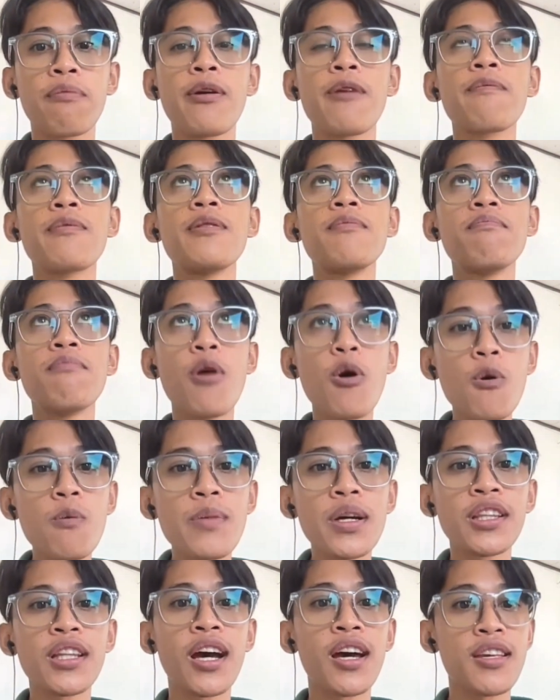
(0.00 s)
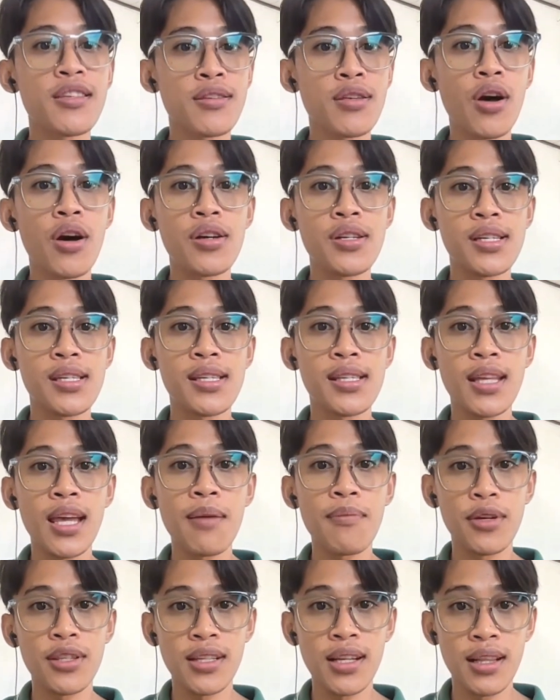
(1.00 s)
From the moment I saw his
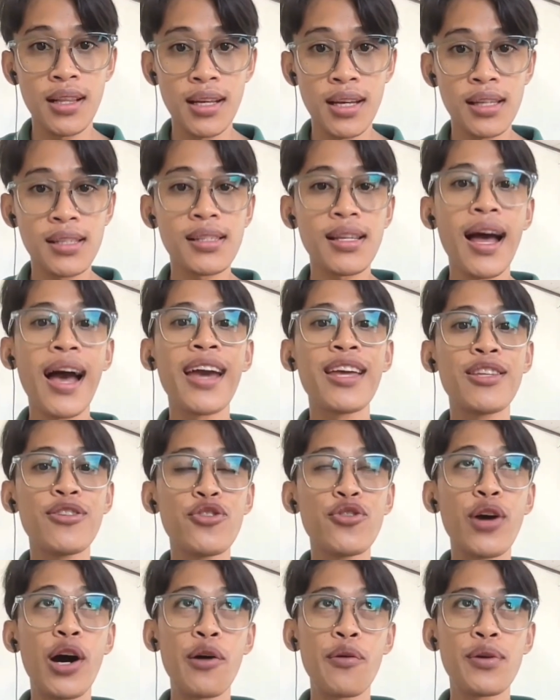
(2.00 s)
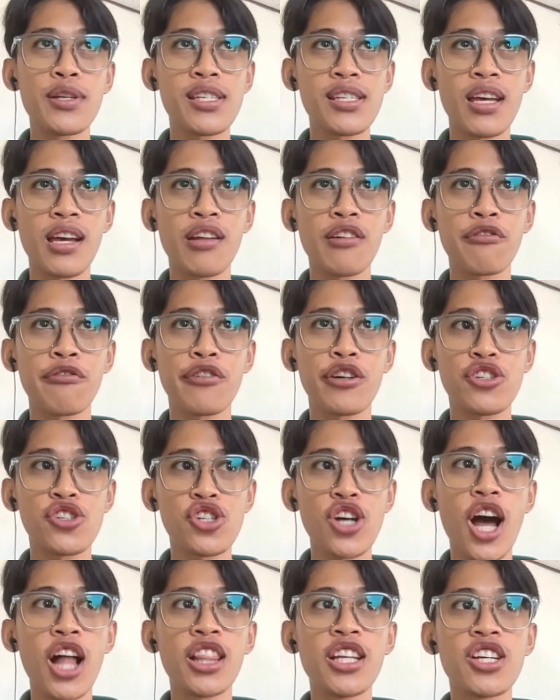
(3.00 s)
name on the list, I knew I was in for
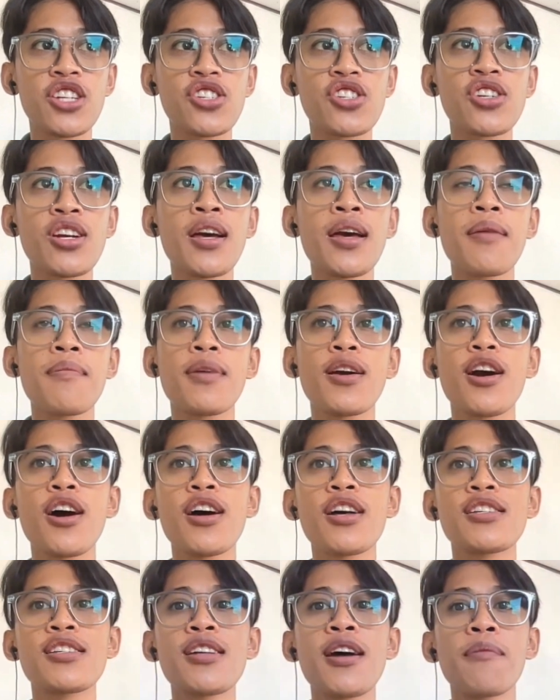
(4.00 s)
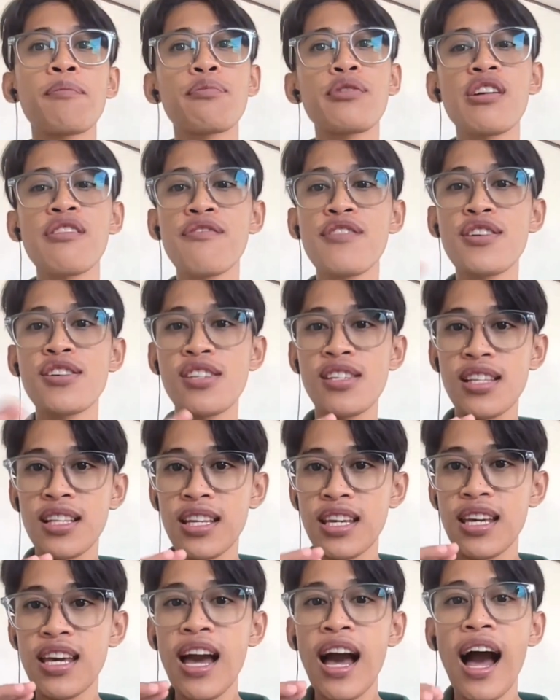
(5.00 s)
challenge because
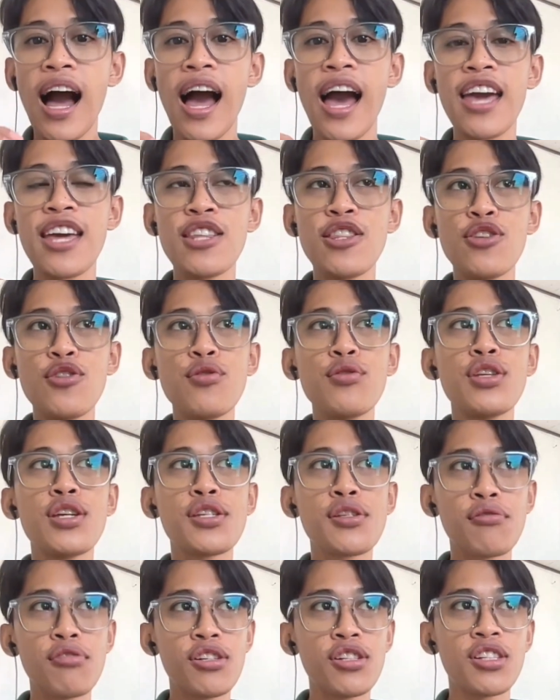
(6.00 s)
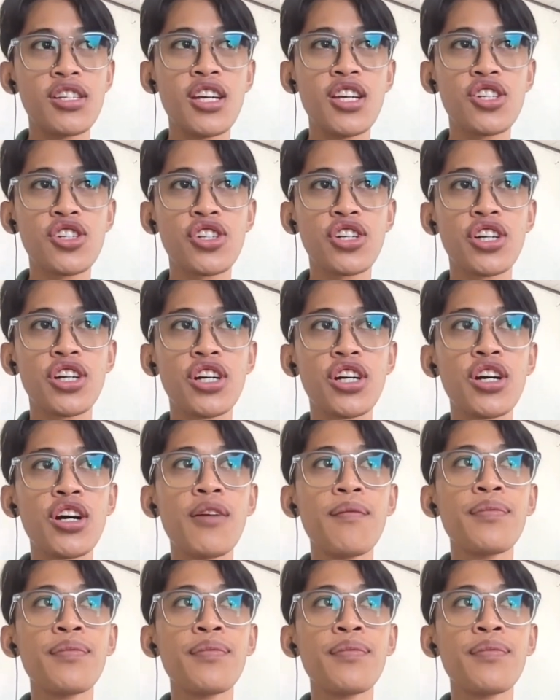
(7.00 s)
previously I knew the student teacher